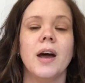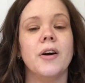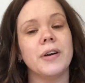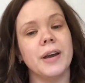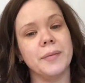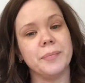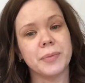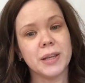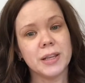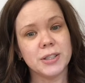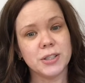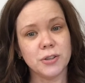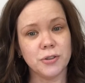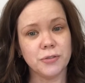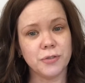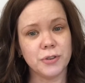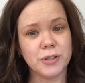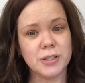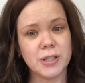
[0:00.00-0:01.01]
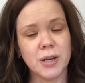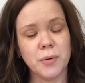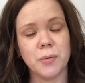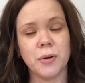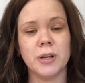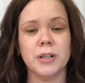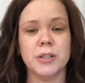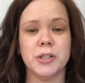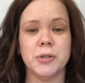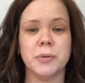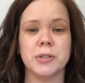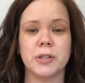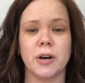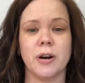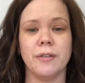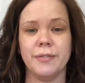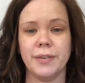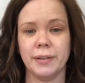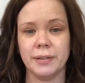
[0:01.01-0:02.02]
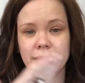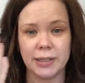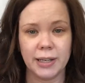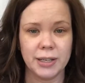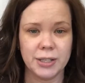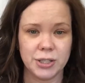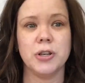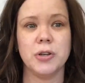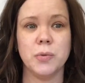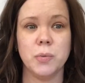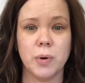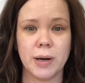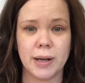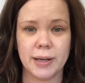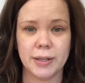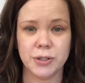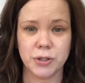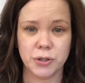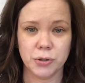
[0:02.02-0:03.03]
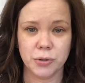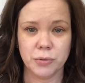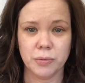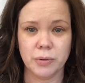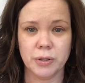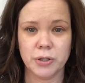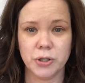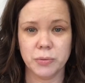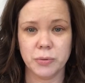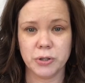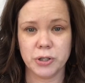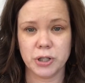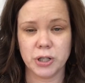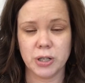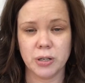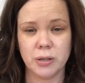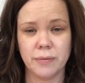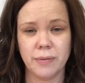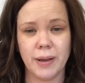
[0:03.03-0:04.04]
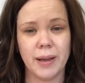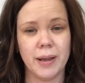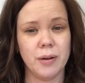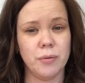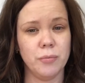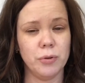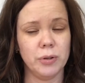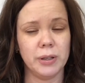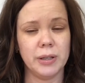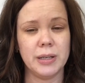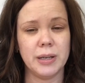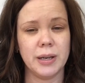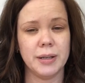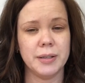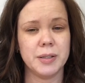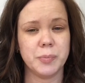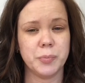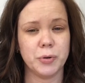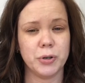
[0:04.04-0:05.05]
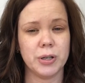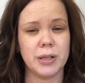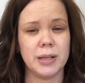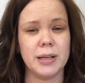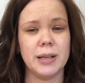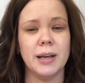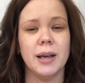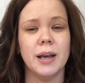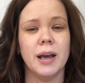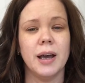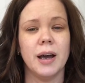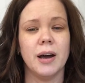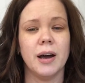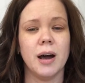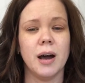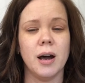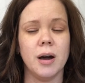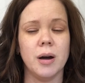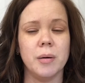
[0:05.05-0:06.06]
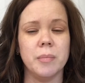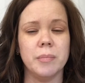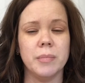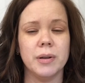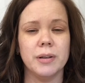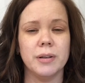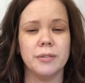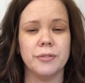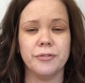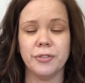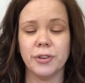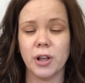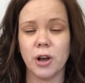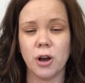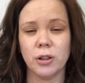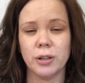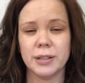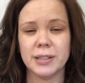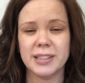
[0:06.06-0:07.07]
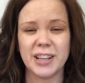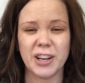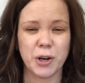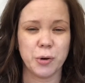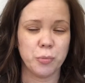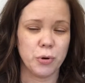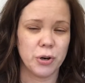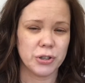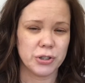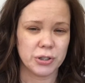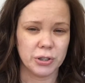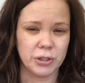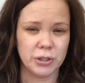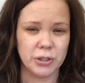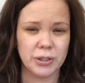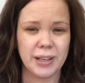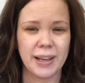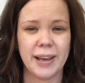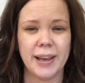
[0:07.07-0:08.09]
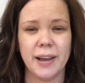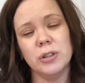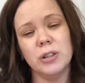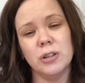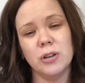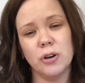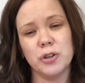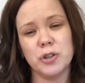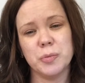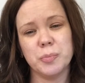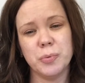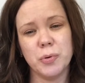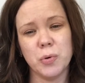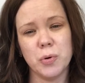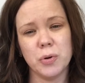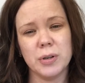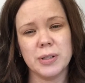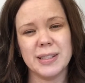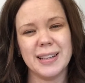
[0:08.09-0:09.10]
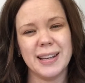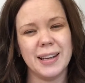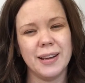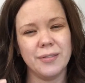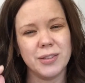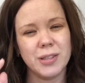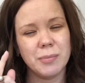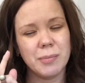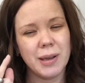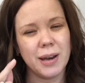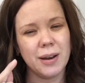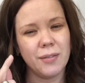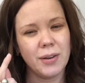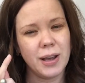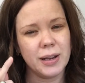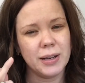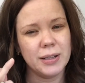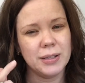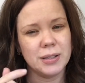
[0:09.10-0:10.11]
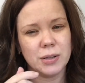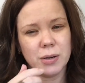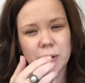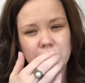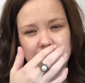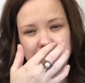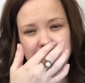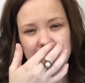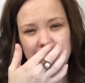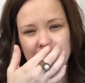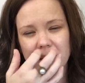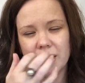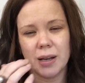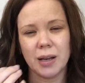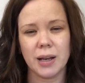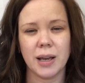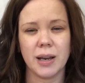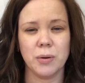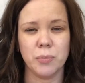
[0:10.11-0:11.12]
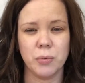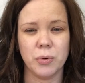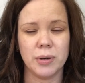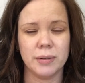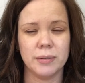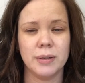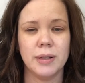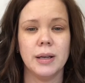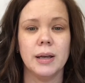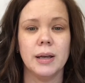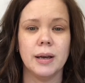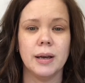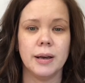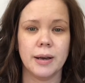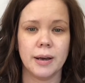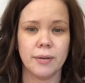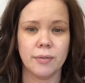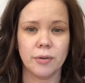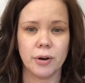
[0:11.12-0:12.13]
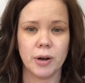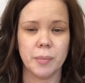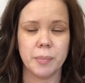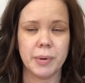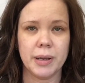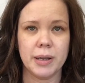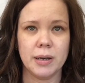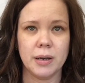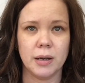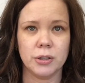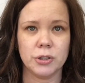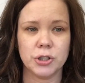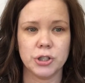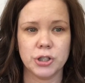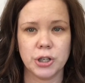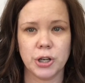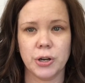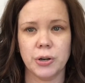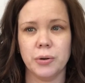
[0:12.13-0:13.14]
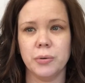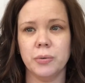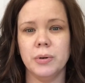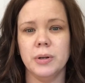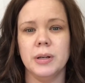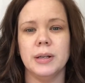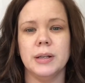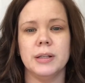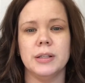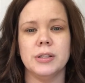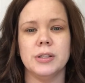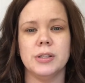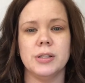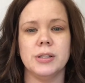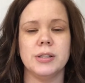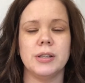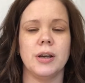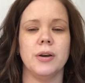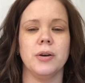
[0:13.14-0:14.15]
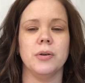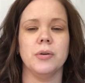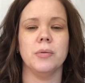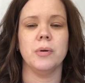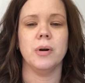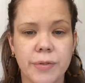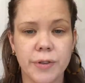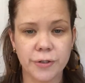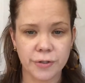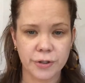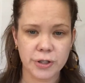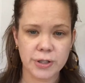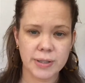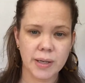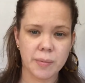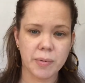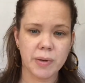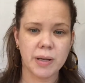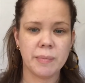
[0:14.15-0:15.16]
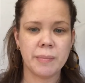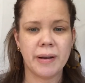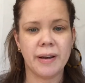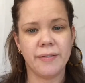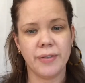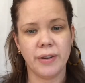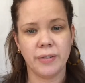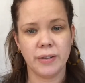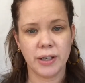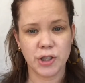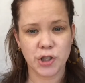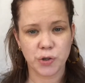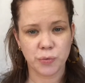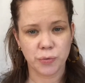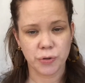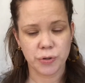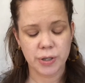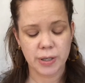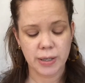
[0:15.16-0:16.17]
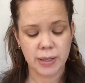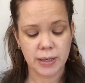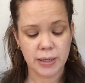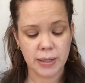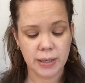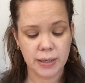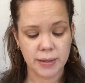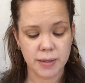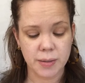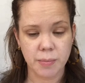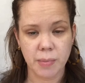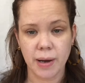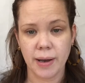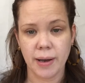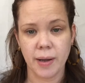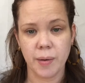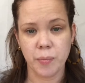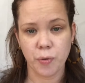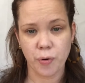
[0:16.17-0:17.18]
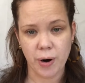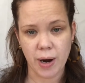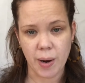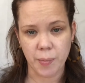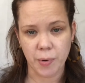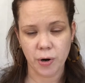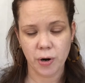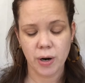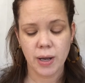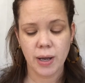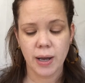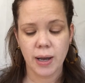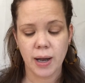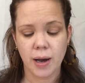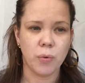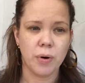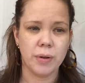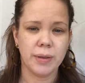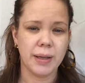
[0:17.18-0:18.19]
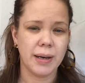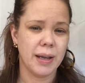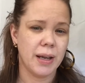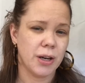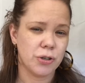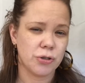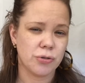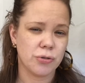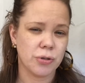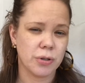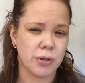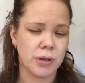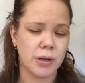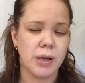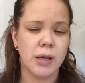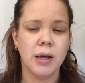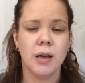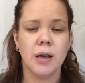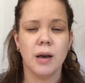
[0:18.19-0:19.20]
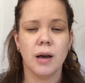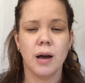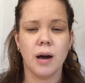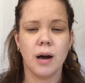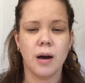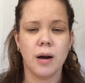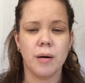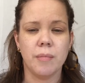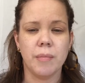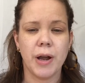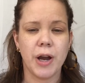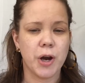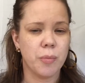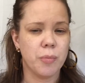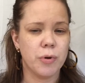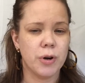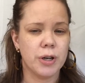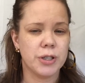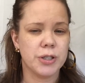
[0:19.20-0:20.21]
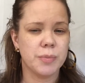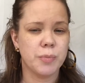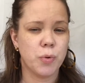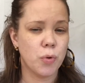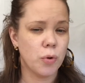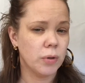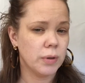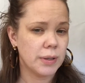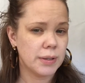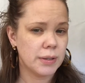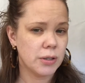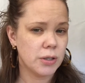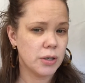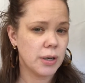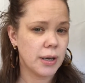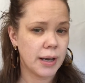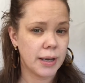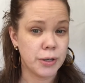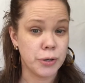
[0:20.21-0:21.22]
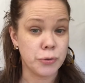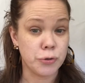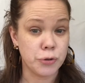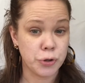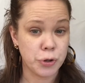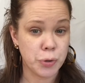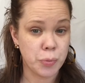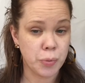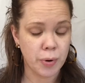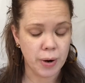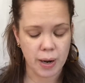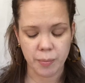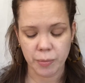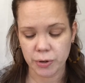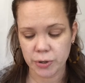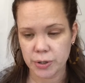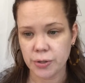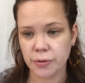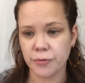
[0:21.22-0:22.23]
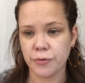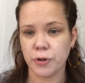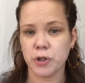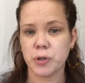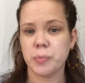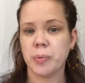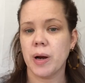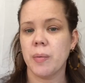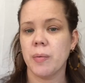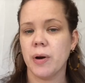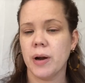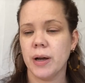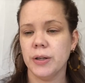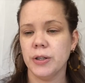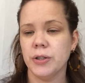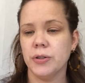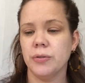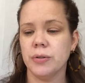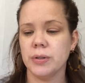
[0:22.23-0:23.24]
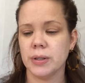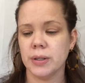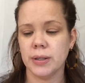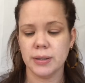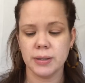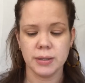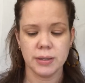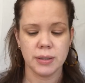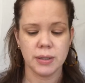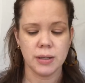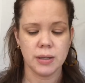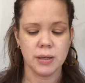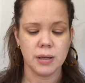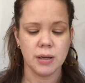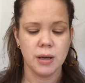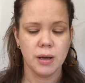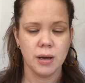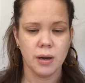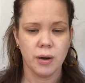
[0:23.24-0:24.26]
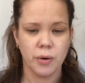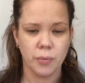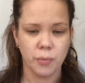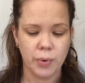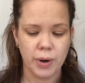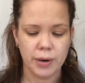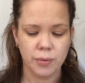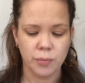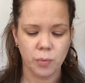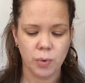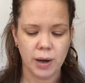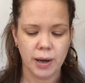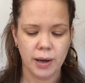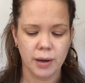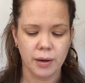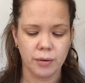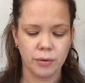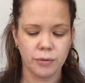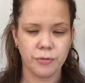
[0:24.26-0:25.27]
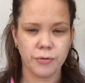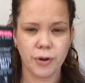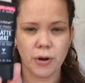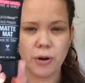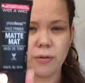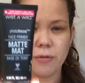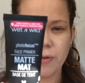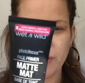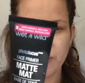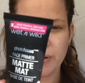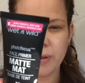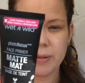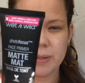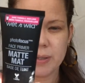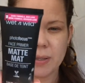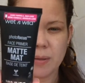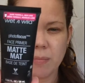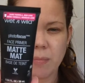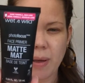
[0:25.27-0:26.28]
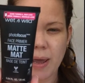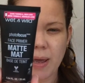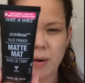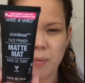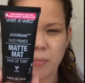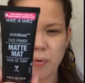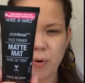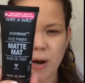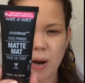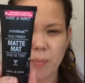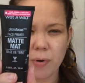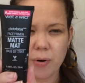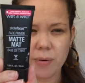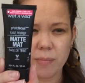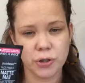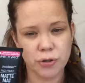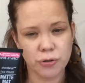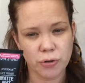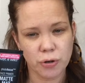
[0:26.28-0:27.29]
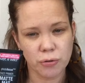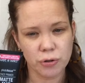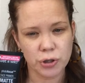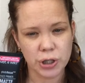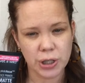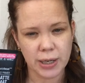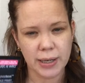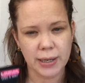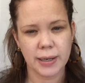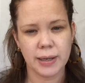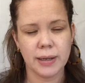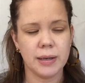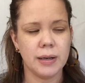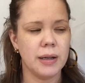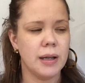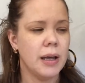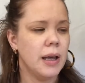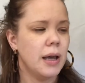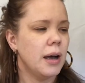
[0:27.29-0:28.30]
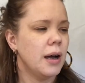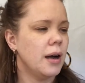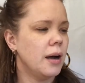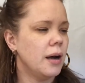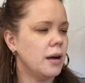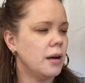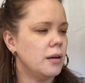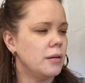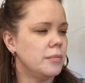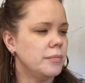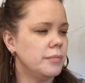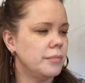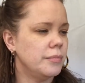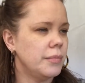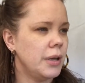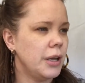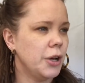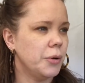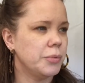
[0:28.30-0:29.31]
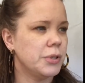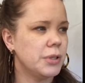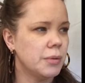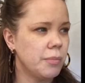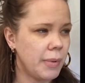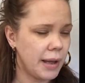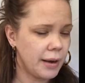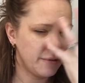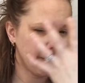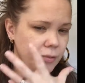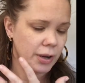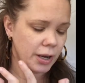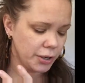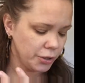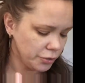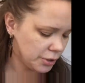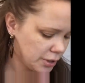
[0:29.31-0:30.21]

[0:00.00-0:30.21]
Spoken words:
Okay, so the first thing we're going to do is our foundation. What I do to achieve a really nice, pretty, flawless airbrush look. I have really large pores and I have some kind of acne scars in there that I kind of want to cover up and not show. So the first step in my foundation routine is my primer. I want that extra airbrush poreless look. I use 2 primers. The first primer I use is the Wet n Wild Photo Focus Matte Primer. Controls shine, helps to mattify your